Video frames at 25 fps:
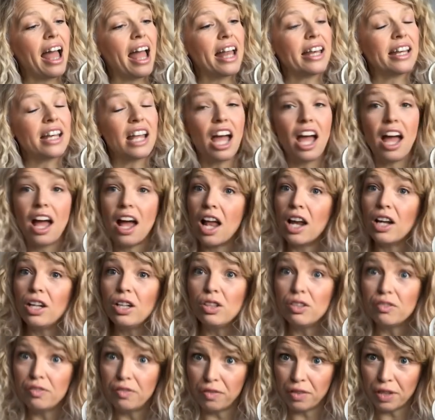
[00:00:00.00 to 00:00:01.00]
and a
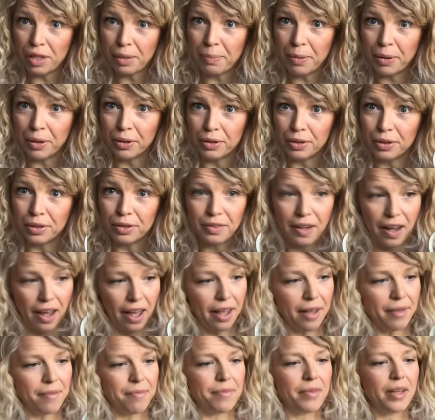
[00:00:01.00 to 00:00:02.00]
lovely
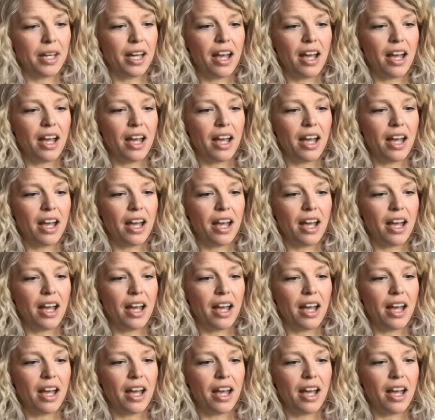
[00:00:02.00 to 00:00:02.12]
pourer.